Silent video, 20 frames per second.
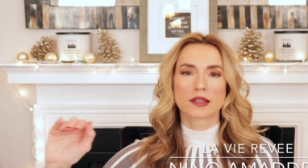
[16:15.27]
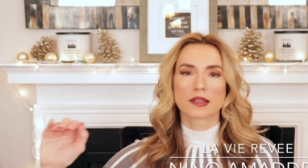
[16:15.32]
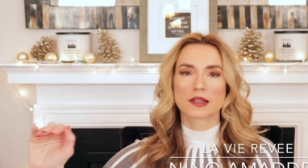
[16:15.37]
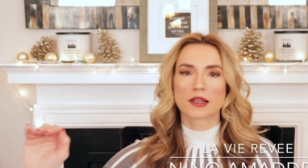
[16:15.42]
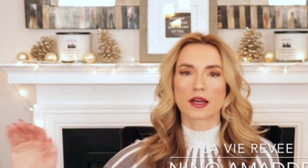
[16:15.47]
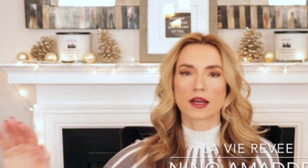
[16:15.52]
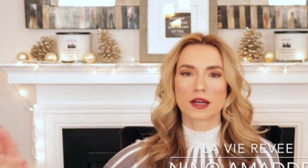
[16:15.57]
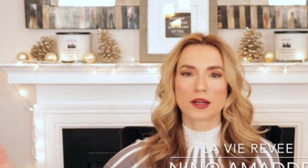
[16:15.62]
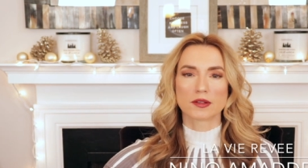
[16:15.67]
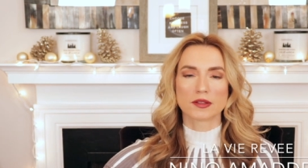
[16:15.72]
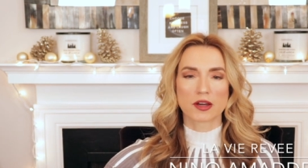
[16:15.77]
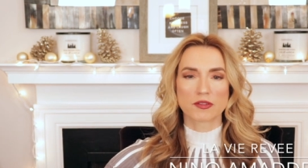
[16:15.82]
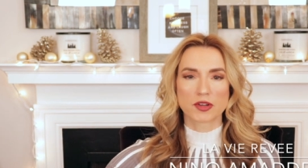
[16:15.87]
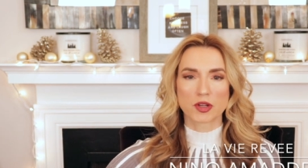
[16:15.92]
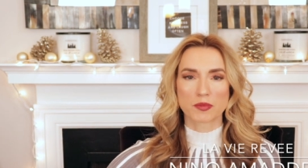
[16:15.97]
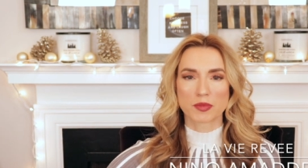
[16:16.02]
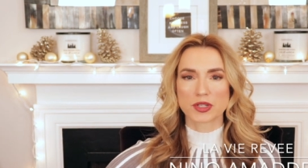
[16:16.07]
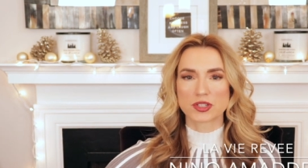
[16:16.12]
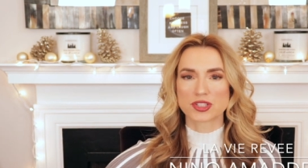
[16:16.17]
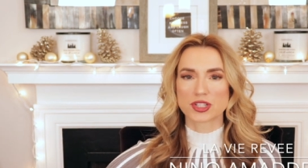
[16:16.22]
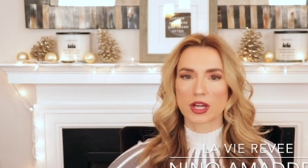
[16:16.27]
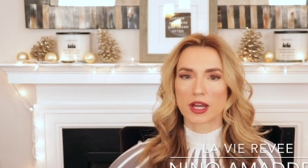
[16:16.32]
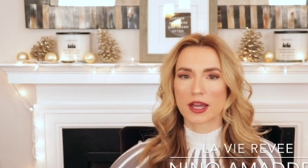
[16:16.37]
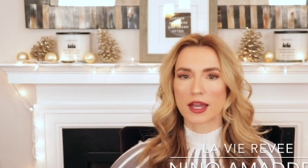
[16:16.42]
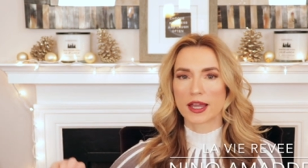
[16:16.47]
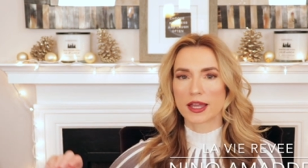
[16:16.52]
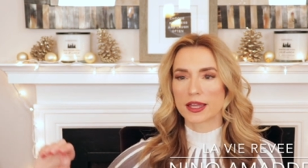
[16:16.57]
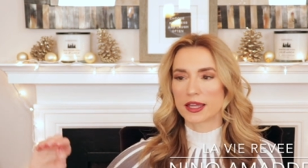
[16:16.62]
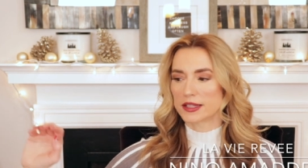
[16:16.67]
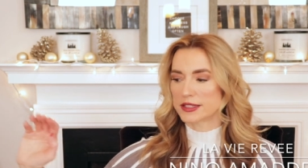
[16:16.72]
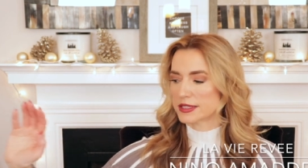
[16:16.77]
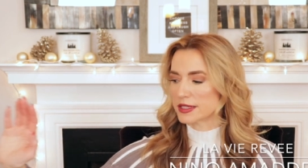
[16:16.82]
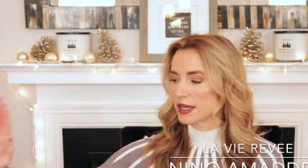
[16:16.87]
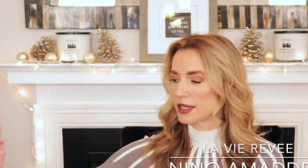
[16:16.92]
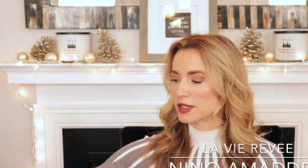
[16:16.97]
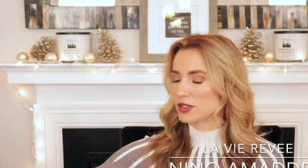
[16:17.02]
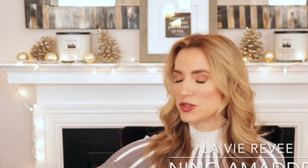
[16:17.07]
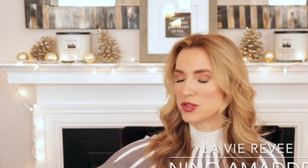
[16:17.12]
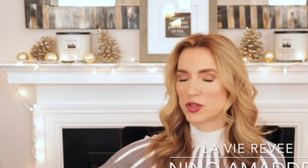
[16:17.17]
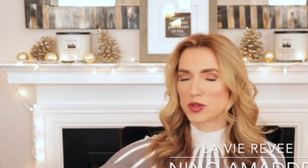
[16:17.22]
uh, Love Don't Be Shy. It's
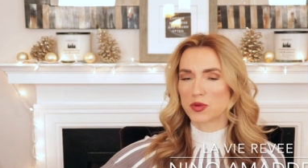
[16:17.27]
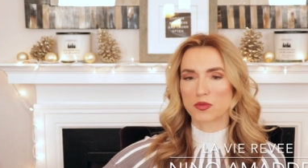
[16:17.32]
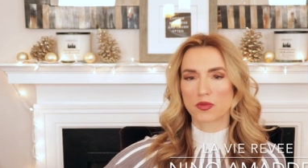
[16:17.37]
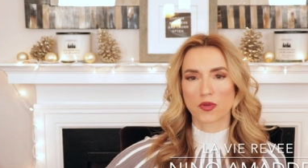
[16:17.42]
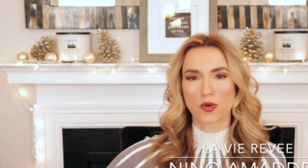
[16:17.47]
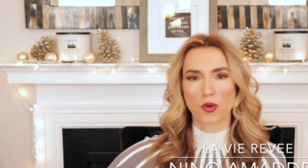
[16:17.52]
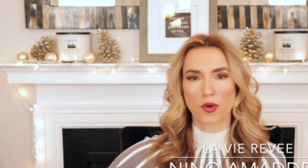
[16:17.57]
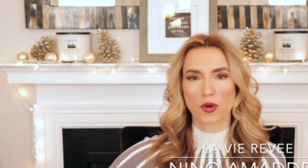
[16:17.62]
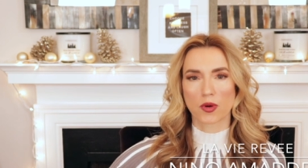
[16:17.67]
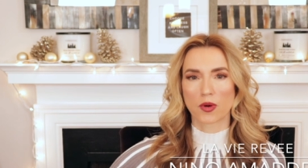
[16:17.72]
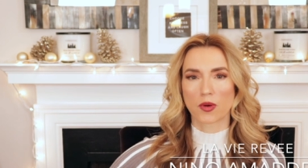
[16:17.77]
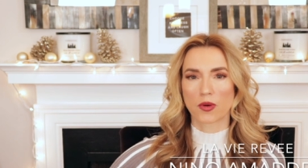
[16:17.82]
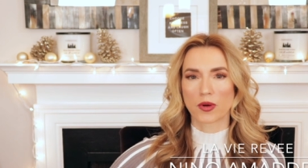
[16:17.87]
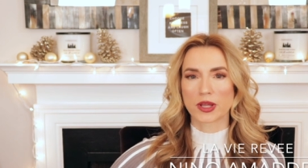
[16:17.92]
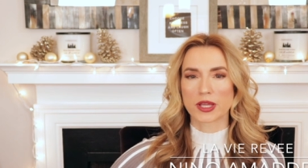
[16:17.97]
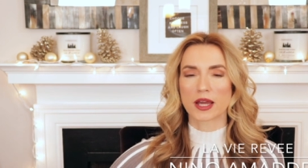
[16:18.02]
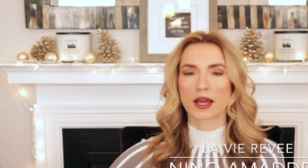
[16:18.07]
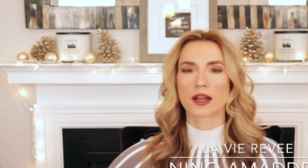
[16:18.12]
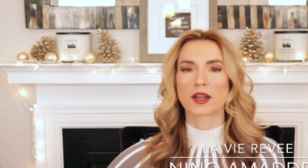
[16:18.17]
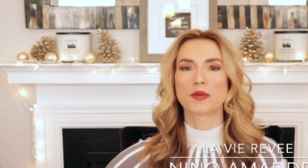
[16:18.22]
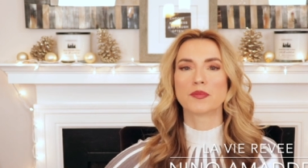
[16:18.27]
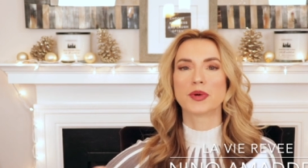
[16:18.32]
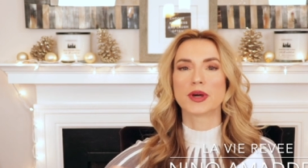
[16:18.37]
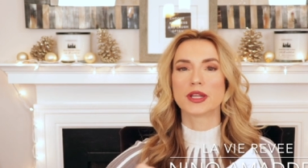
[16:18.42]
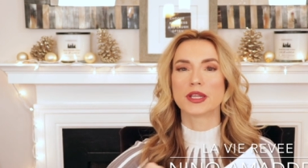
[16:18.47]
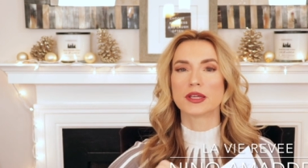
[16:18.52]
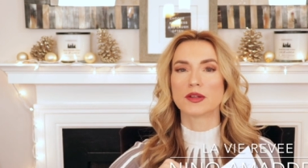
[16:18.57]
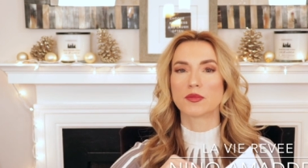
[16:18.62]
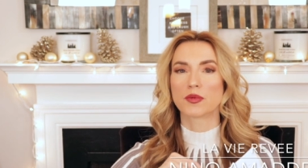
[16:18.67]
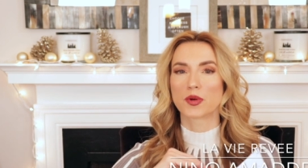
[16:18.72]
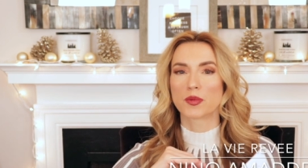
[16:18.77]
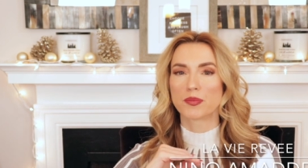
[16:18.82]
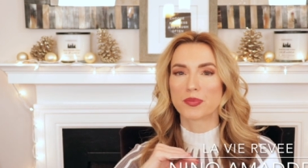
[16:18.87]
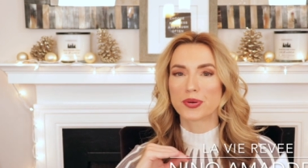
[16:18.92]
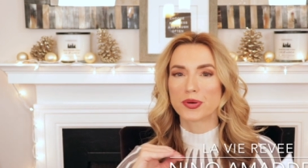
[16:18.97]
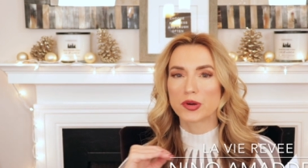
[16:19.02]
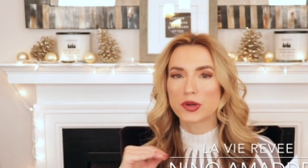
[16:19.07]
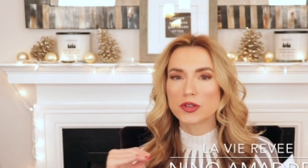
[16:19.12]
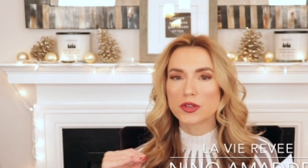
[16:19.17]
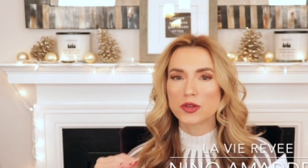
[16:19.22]
not a dupe for Oriana, but it will
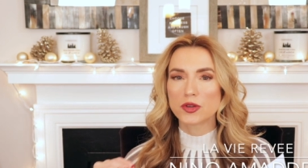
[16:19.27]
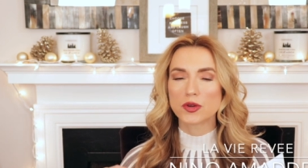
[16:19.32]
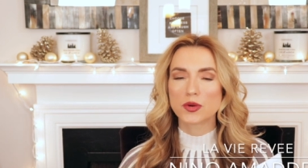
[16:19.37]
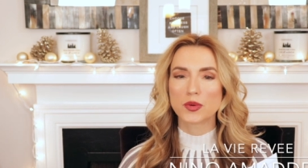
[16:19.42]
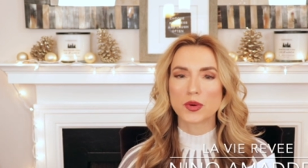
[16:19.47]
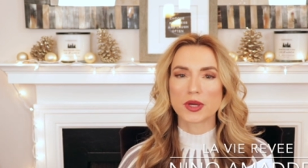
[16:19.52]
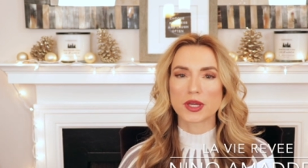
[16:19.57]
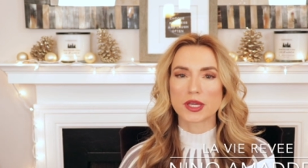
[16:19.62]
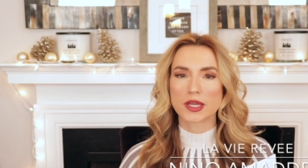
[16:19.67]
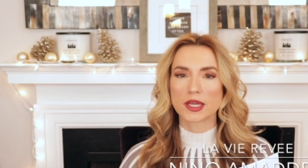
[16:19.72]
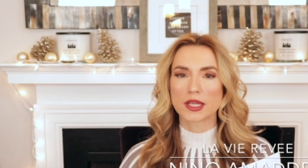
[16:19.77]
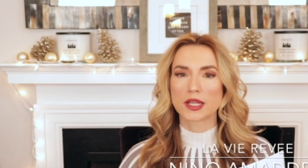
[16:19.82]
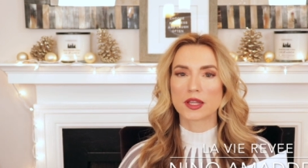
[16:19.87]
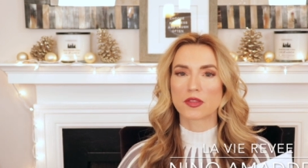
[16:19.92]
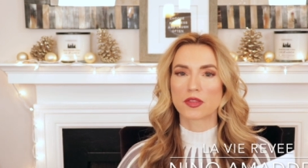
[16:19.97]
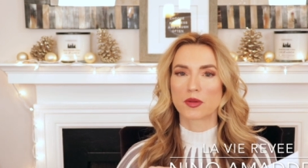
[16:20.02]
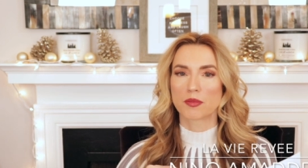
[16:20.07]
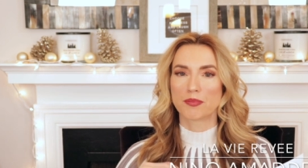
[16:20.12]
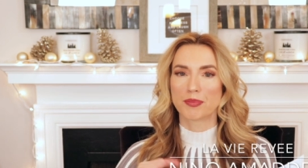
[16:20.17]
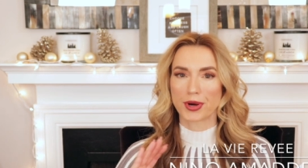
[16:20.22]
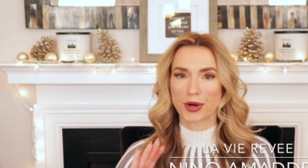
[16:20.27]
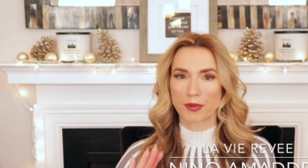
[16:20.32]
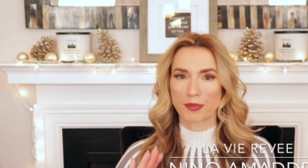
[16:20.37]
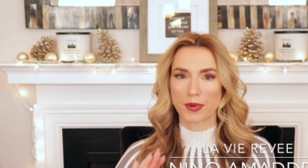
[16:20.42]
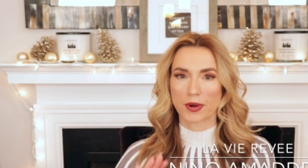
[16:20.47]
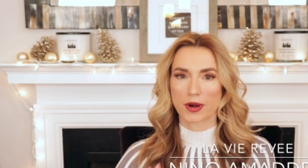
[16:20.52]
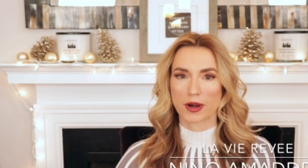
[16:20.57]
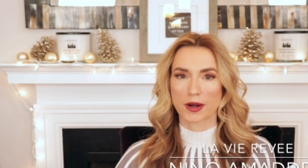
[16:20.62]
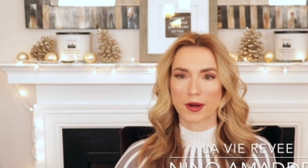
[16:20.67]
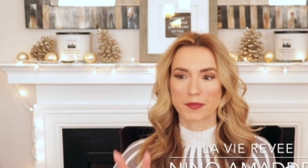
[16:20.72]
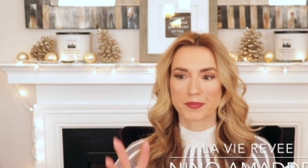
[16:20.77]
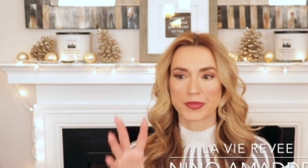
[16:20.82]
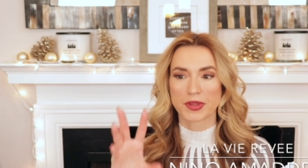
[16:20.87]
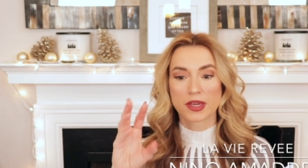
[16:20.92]
put you in the ballpark.